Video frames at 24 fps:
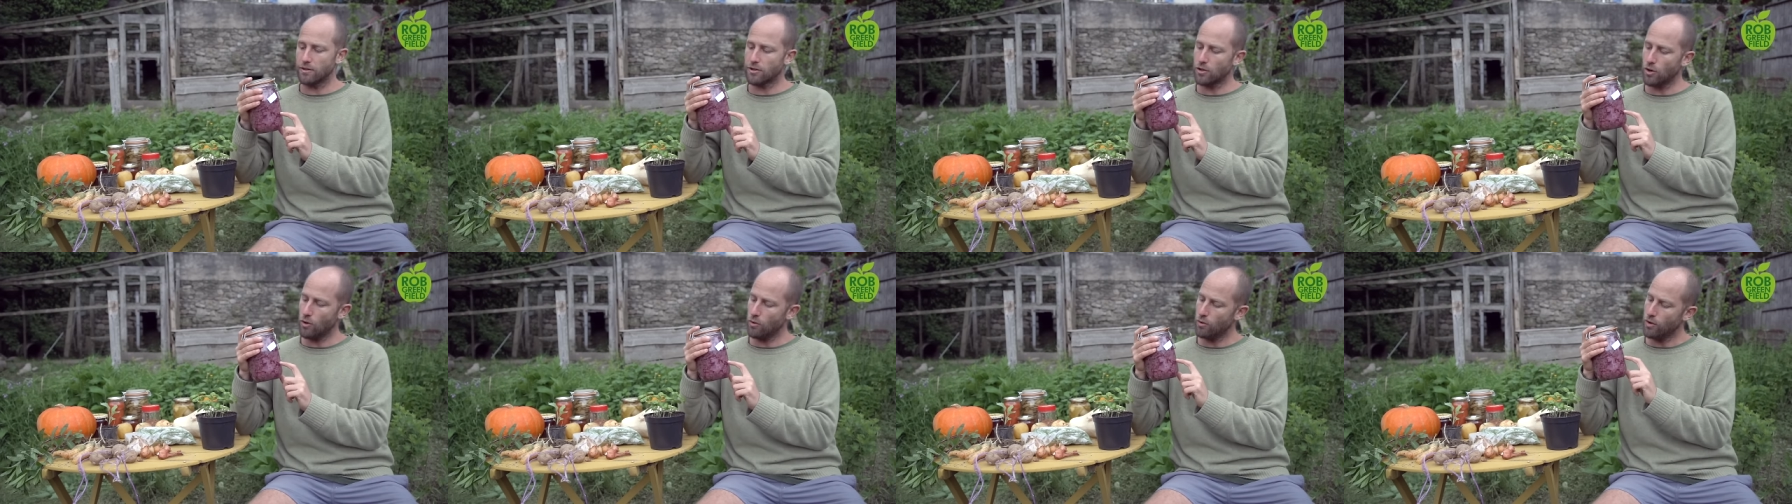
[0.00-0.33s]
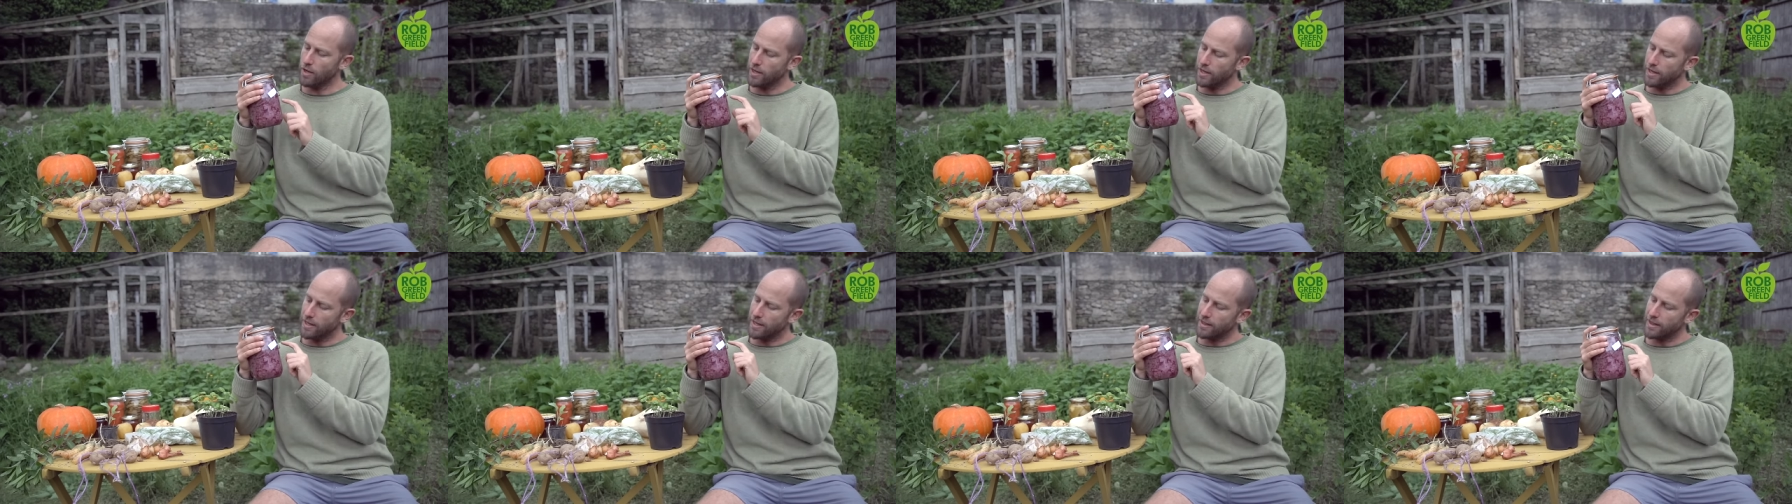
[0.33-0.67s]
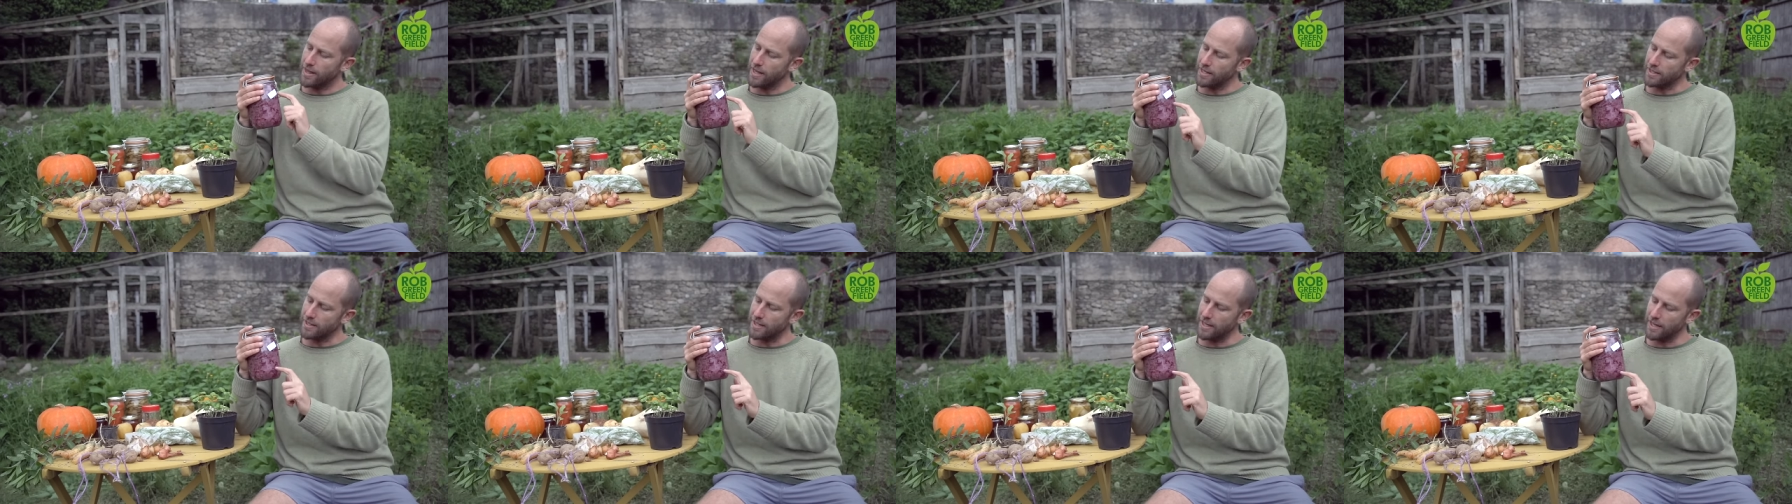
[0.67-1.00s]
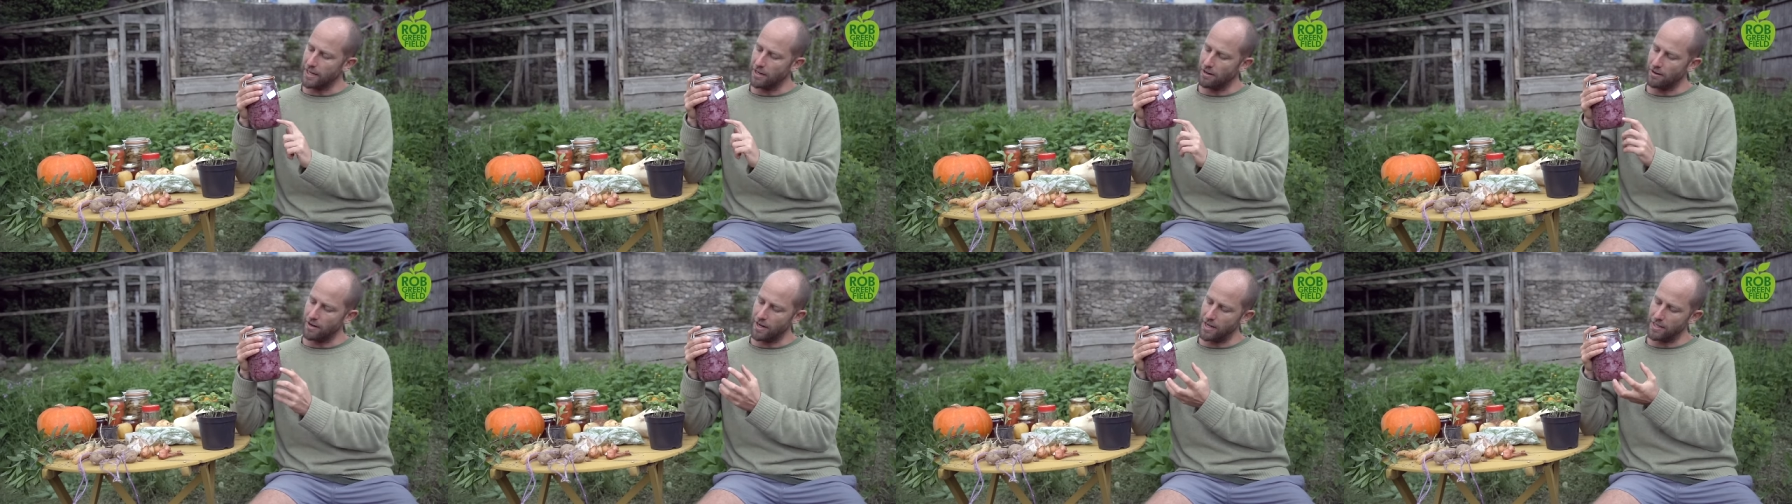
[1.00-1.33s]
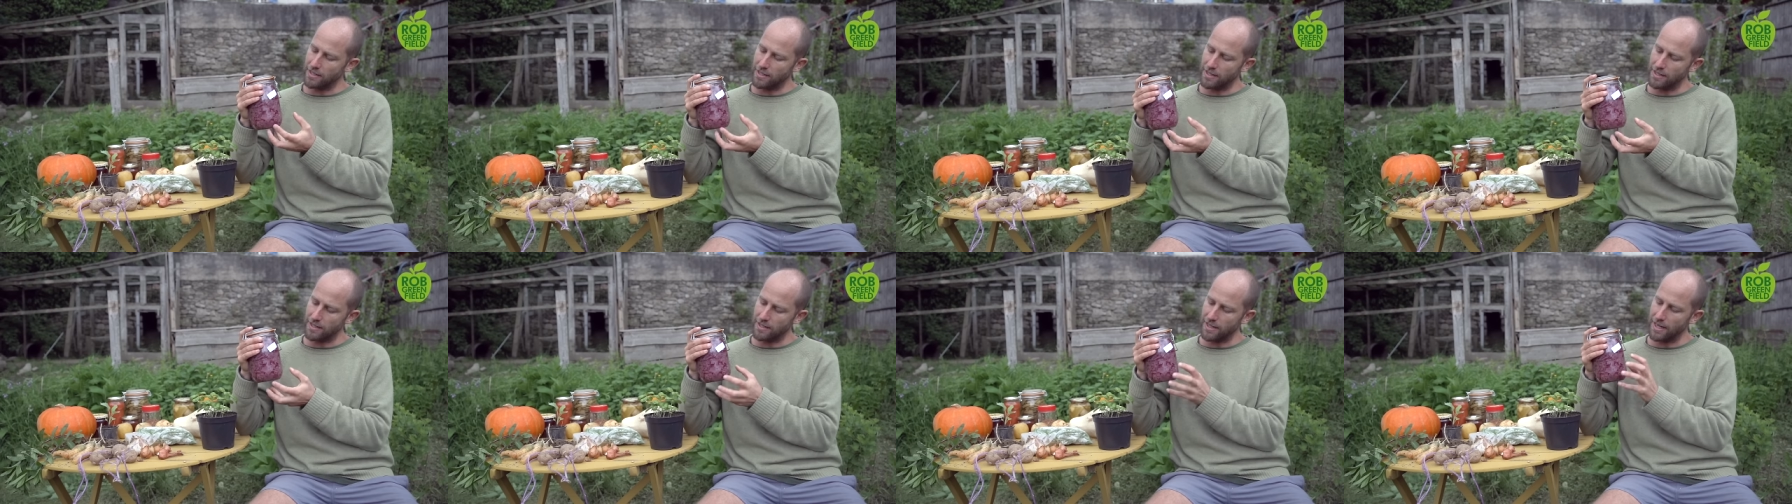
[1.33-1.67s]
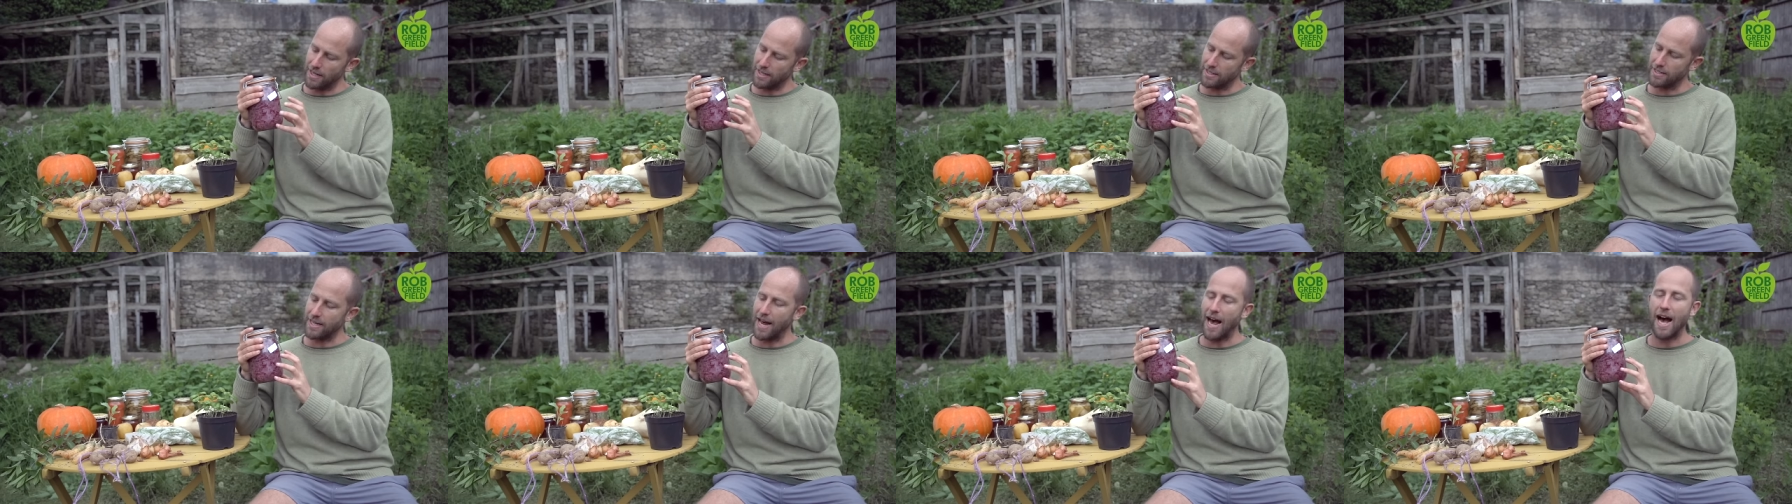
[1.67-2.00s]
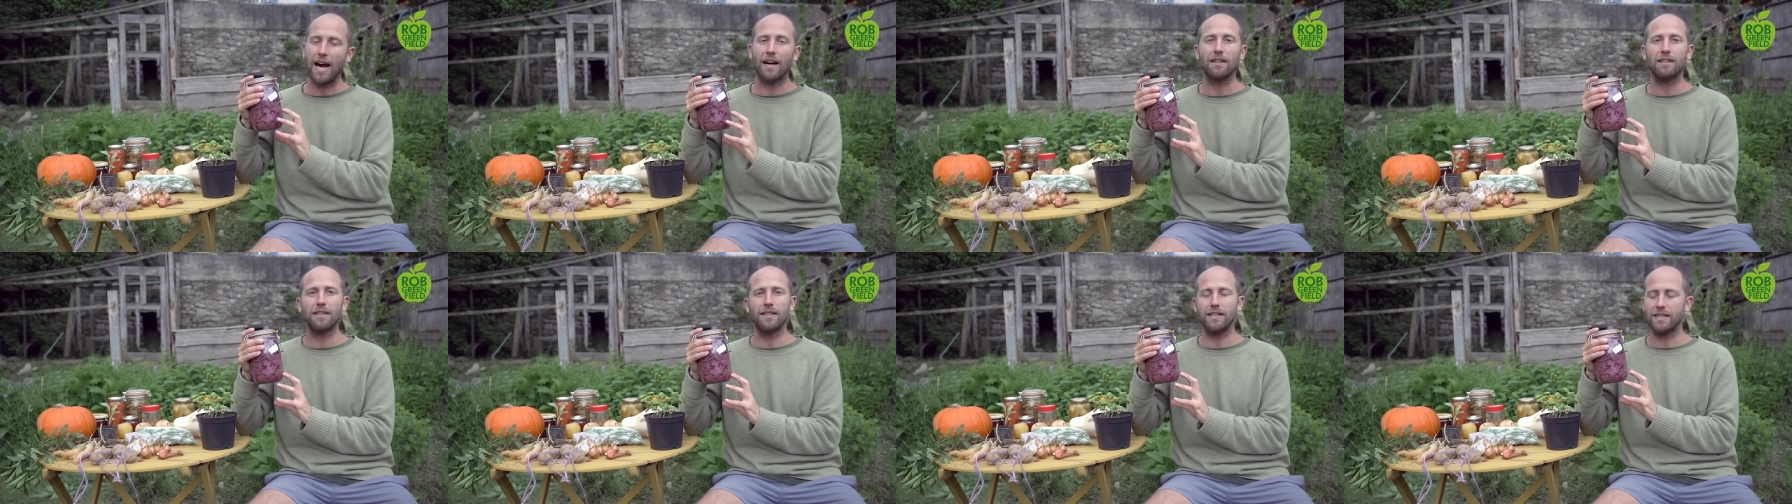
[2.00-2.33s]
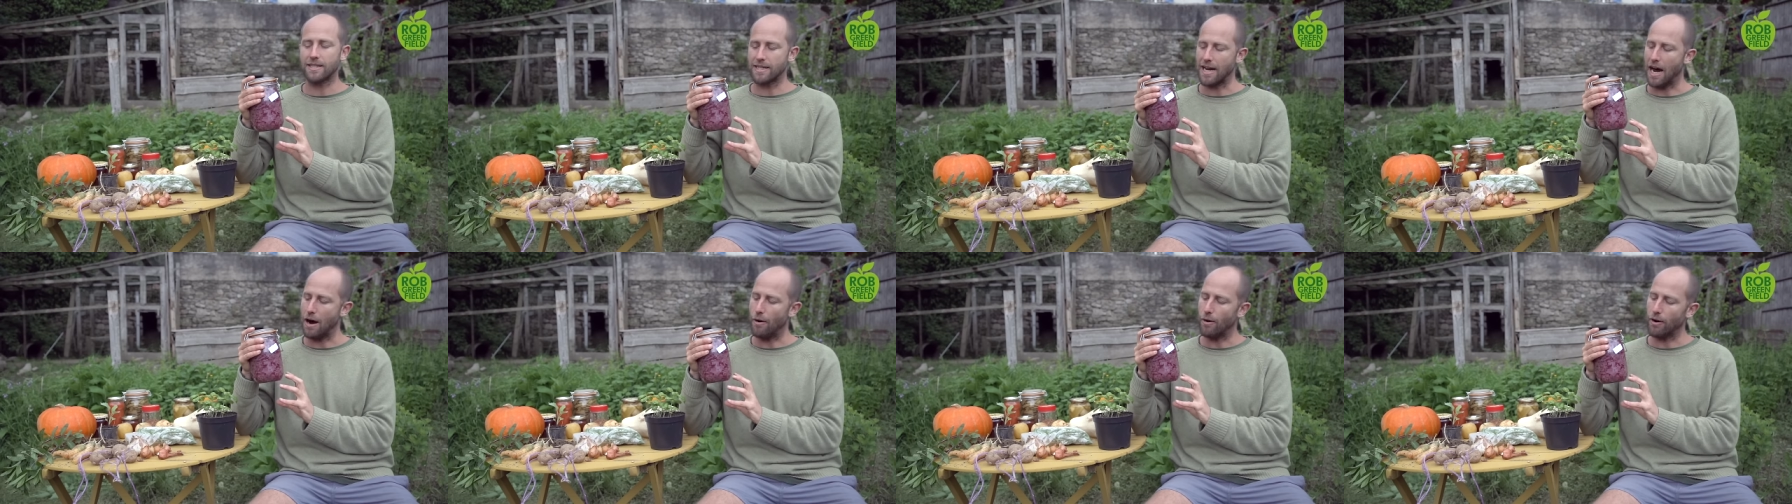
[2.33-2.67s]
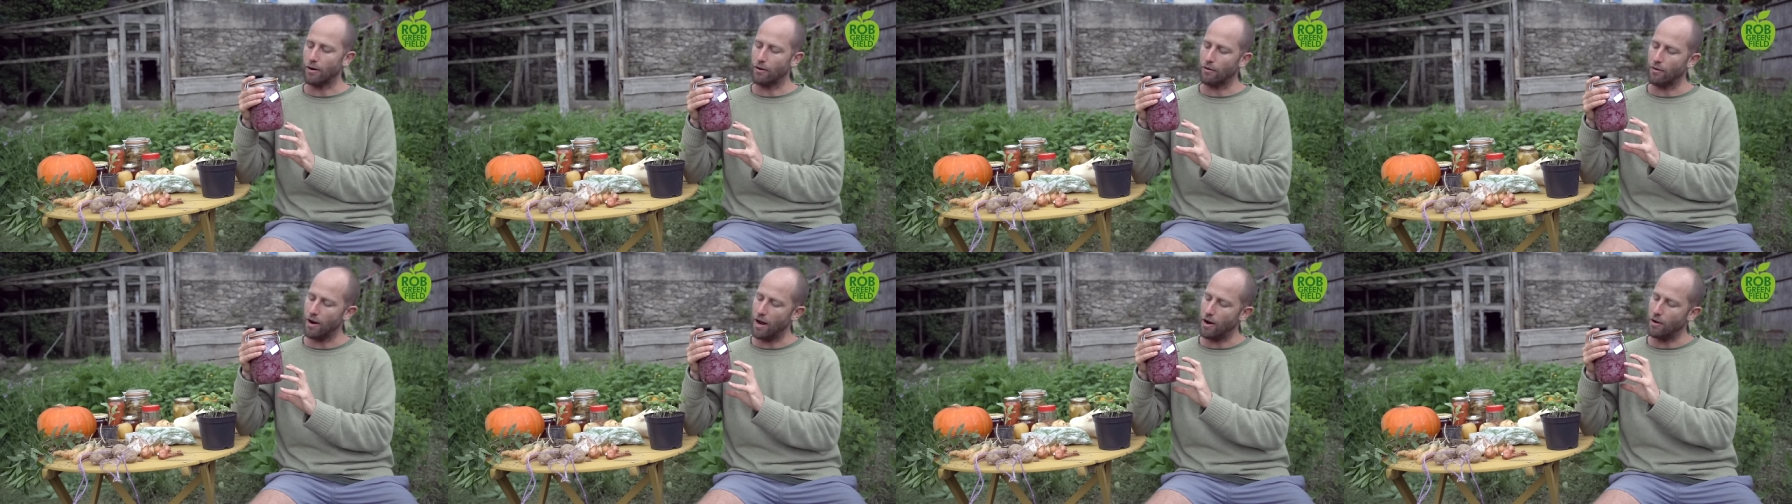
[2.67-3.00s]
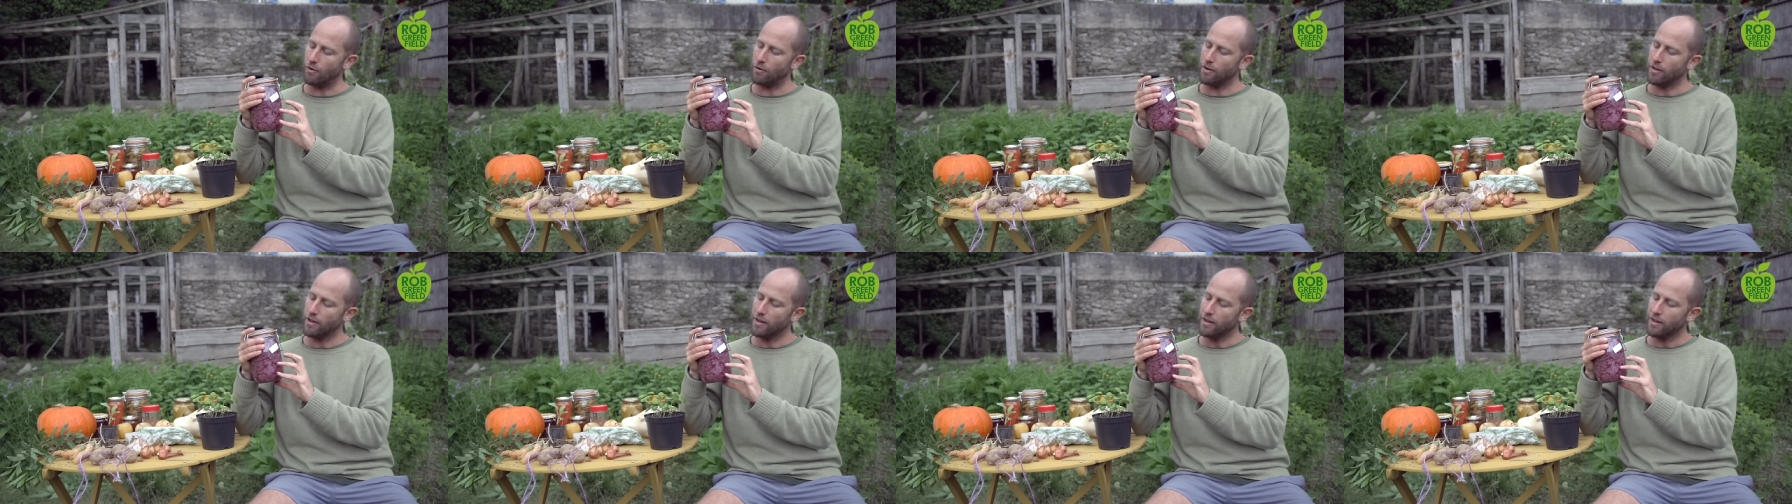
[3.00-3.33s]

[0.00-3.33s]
So this here isn't exactly sauerkraut.